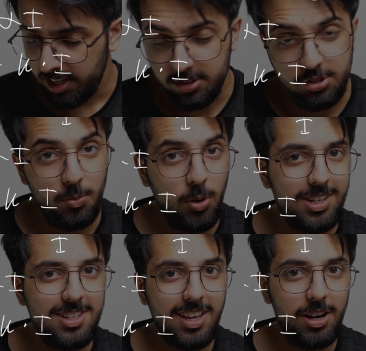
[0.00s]
And so what
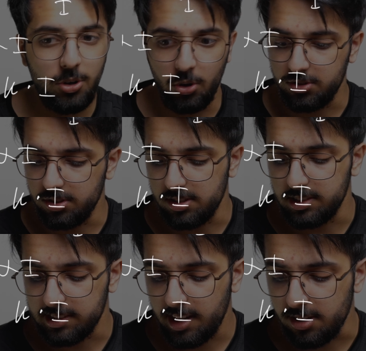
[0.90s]
is our constant in
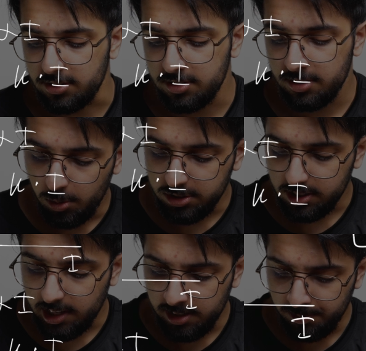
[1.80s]
this case? Once
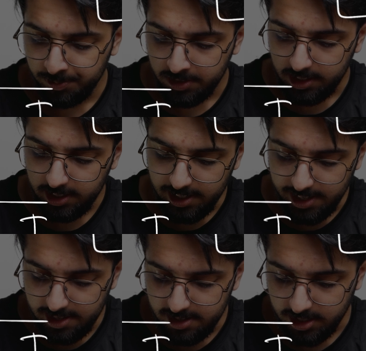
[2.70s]
again, it
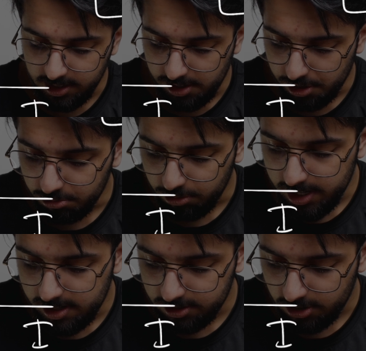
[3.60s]
is the
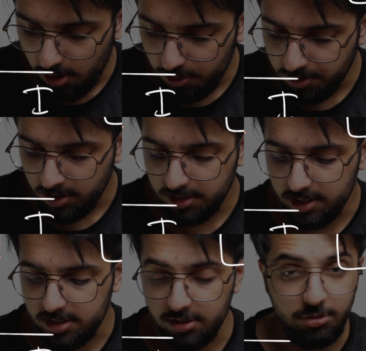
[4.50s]
gradient of
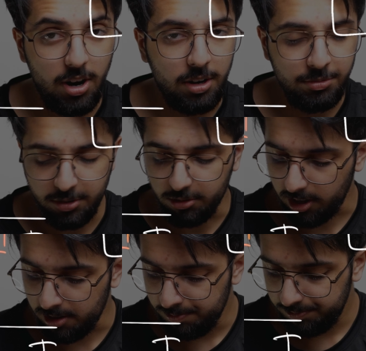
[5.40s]
this graph,
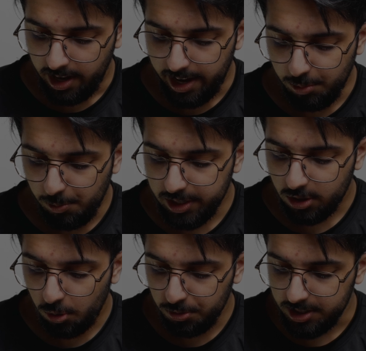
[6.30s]
okay? And what we
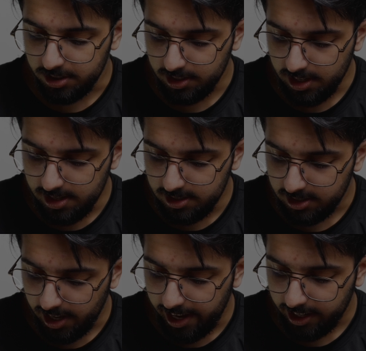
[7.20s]
call this
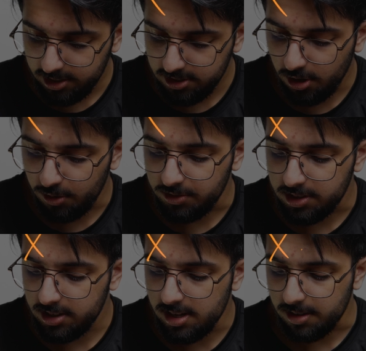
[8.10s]
is X of
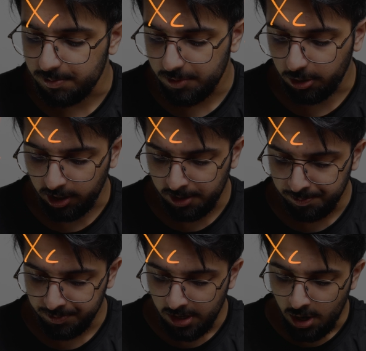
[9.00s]
C, okay?
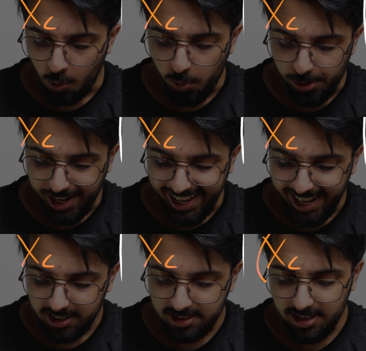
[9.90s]
Where
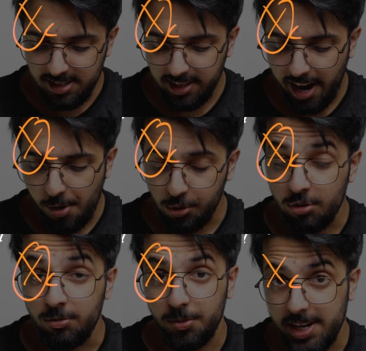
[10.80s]
X is our
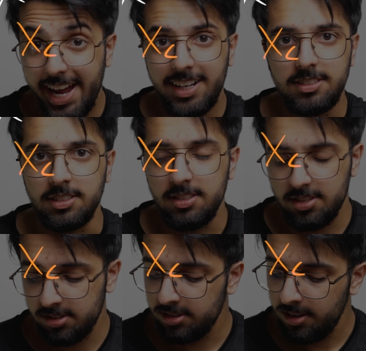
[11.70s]

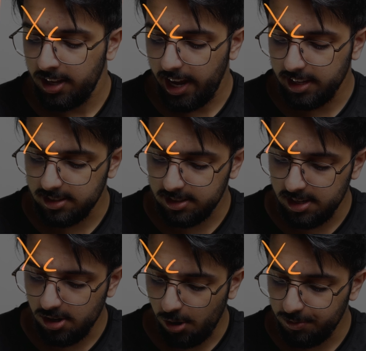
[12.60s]
reactance and
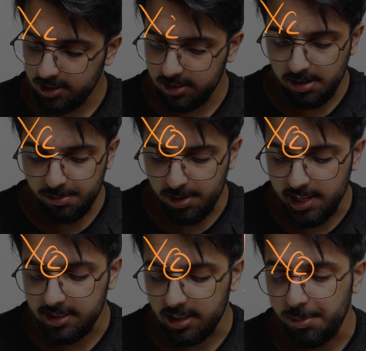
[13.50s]
C obviously
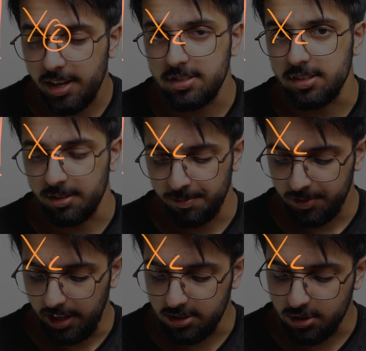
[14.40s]
means capacitor.
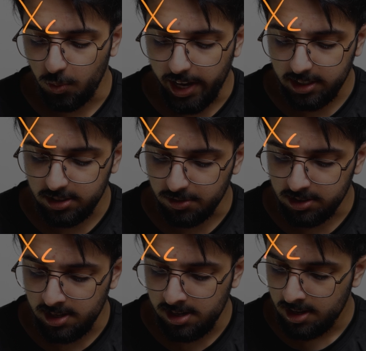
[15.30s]
And so X of
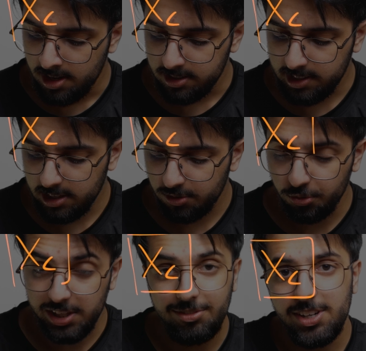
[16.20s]
C stands for
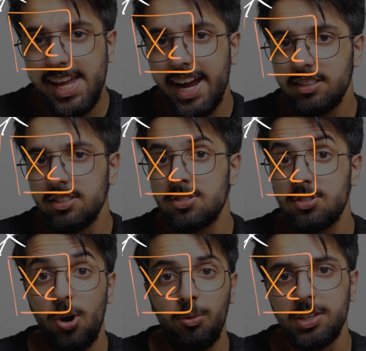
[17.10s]
the reactance
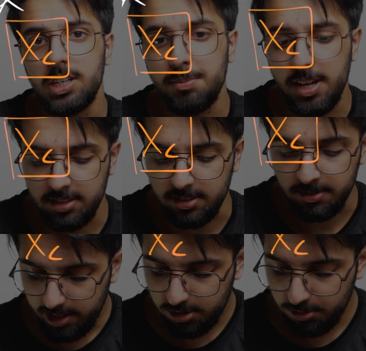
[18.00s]
of the capacitor.
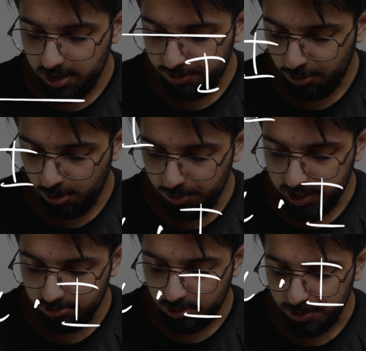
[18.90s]
And so therefore we
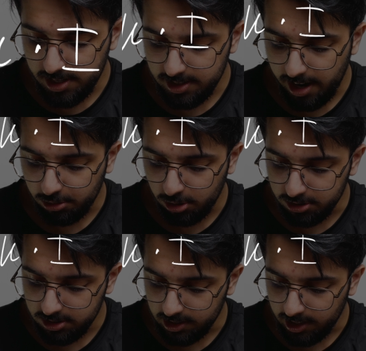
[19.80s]
can replace our
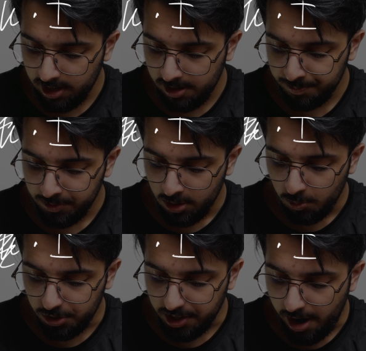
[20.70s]
constant K
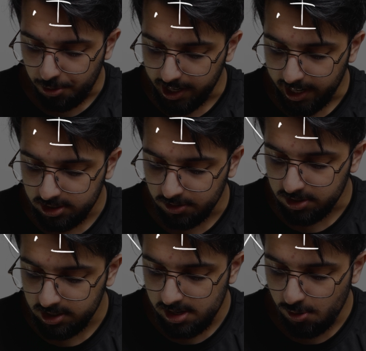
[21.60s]
with our X of
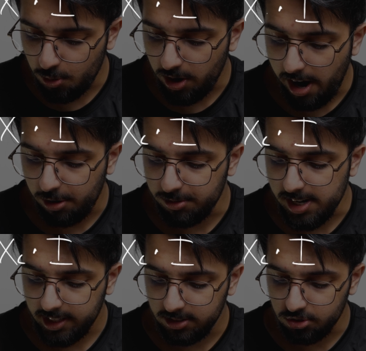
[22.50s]
C, or our
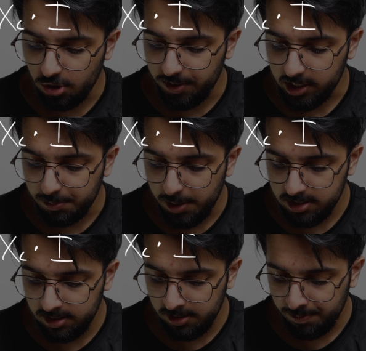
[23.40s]
reactance of our
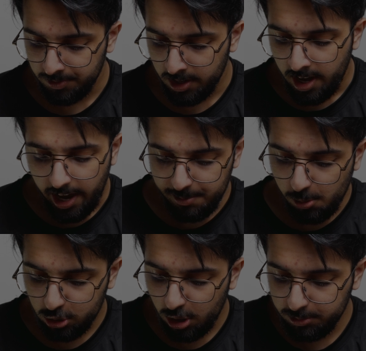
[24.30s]
capacitor. And
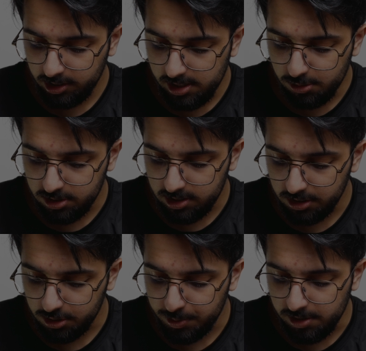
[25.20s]
more commonly you'll see
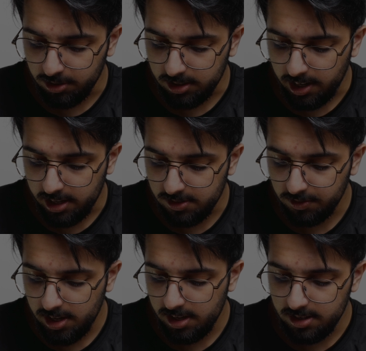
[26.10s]
this be written as
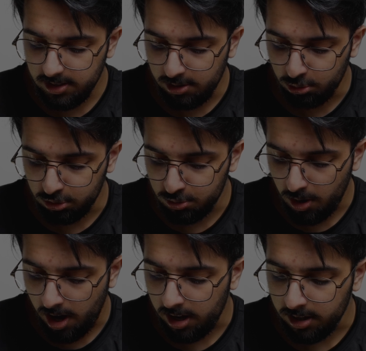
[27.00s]
V is equal to
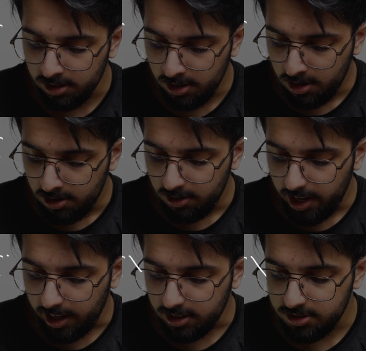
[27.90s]
I
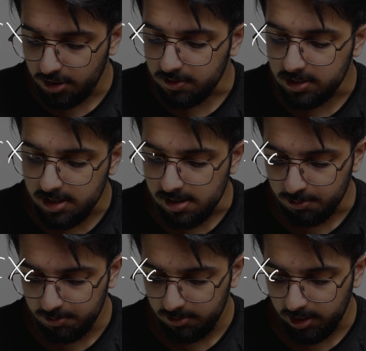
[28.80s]
X of C,
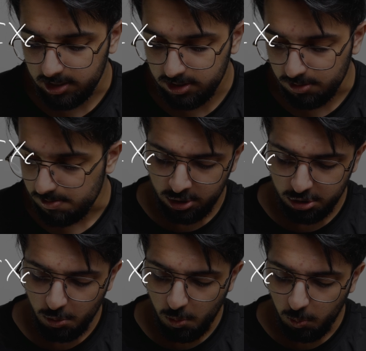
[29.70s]
like so.
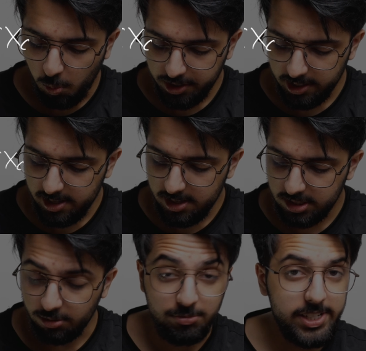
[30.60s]
So what
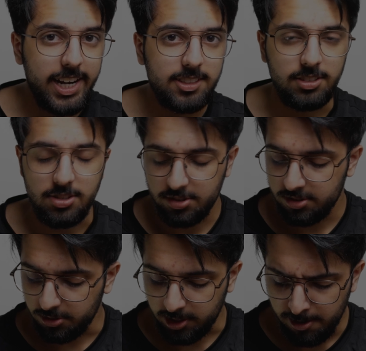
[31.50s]
is
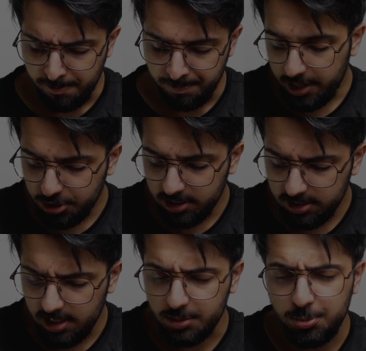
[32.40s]
reactance, okay? As you can
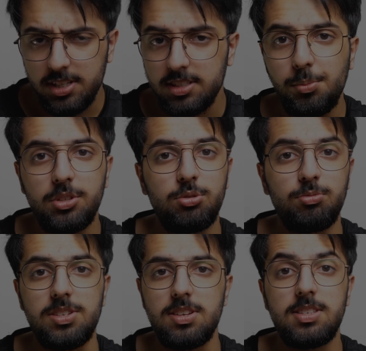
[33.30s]
see, it's pretty similar to
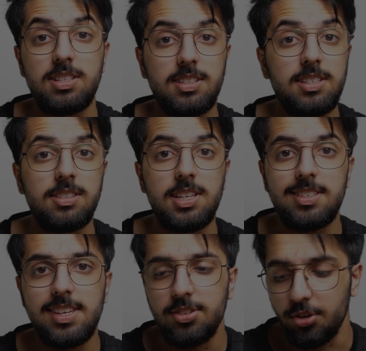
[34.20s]
resistance in
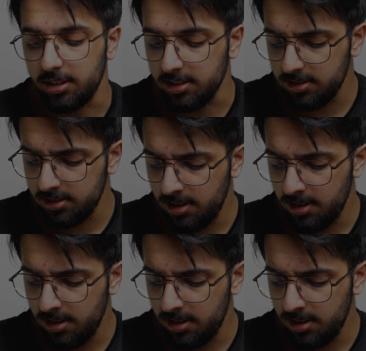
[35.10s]
DC circuits.